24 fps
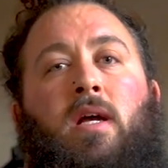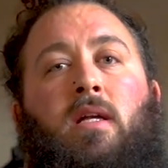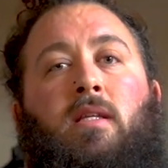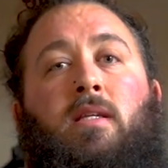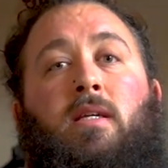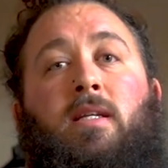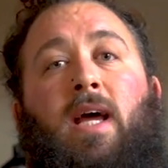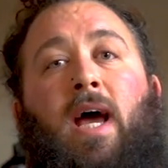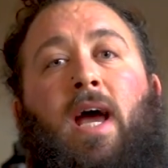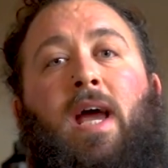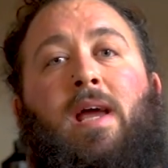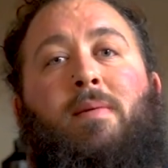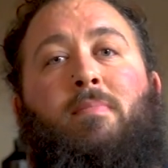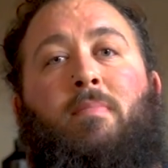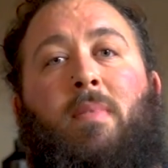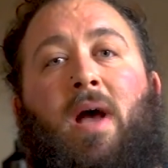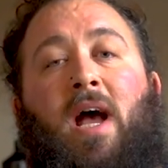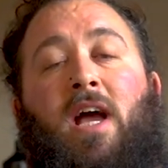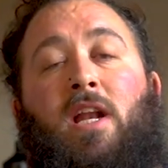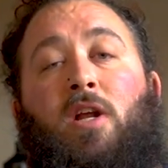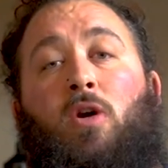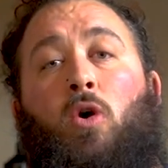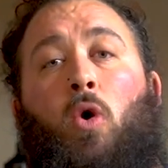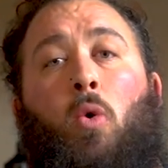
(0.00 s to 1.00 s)
Today
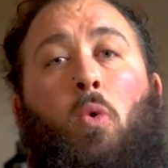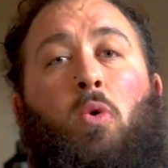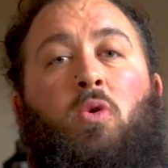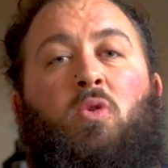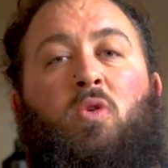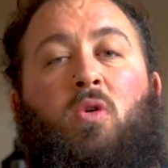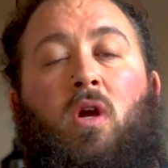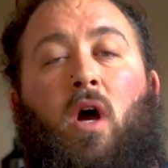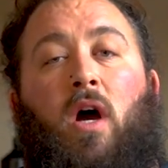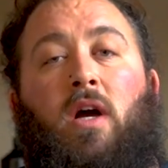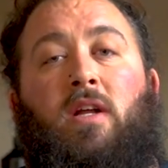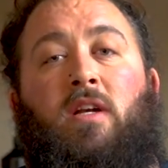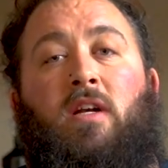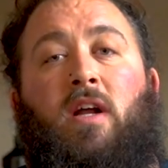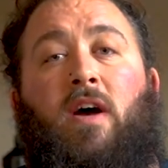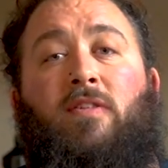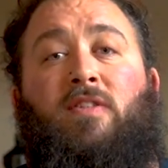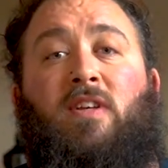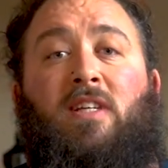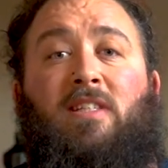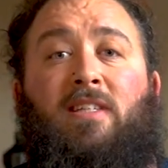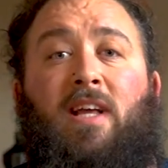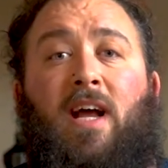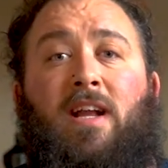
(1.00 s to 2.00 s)
Eddie Hall was kind
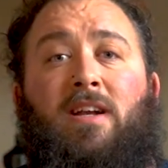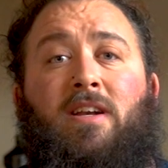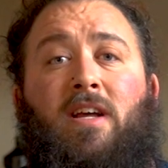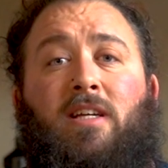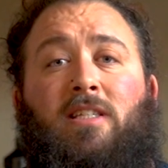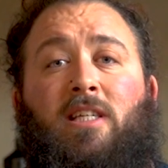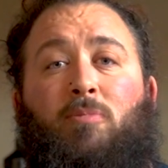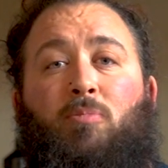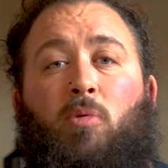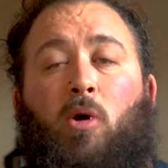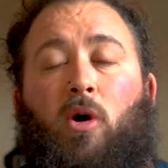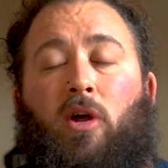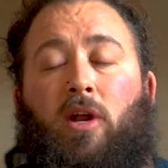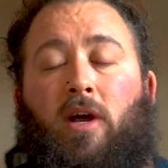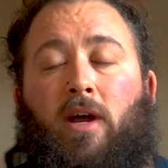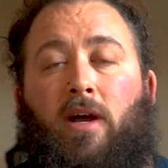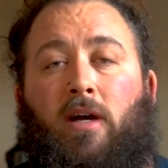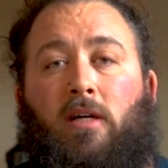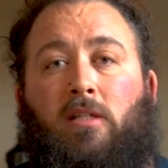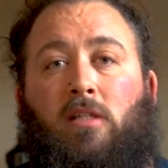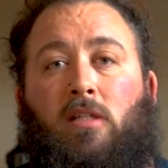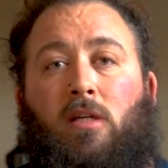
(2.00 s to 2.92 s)
enough to send us his products,